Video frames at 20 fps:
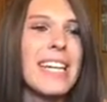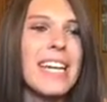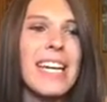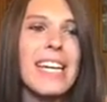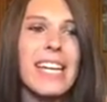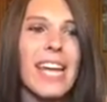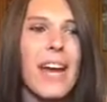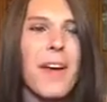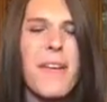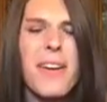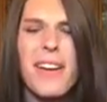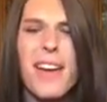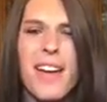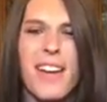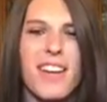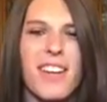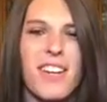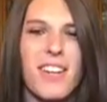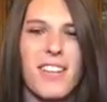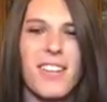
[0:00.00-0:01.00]
And now I
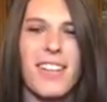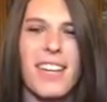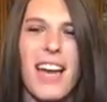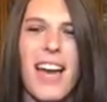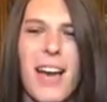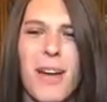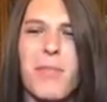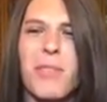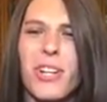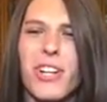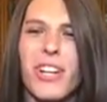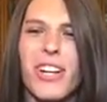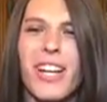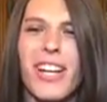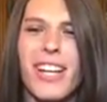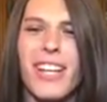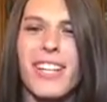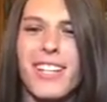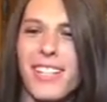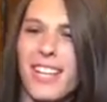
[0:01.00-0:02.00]
kind of do. Like, I'm
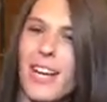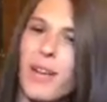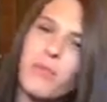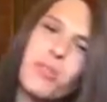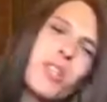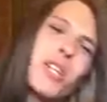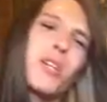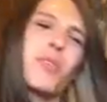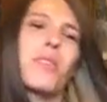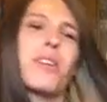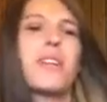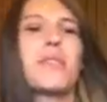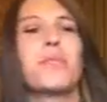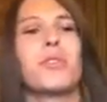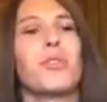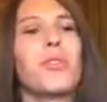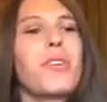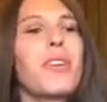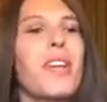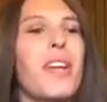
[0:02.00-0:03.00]
learning what I'm
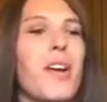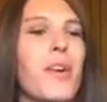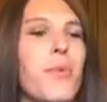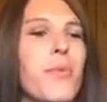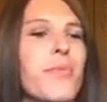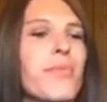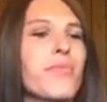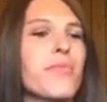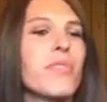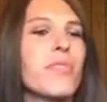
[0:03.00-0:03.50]
doing now.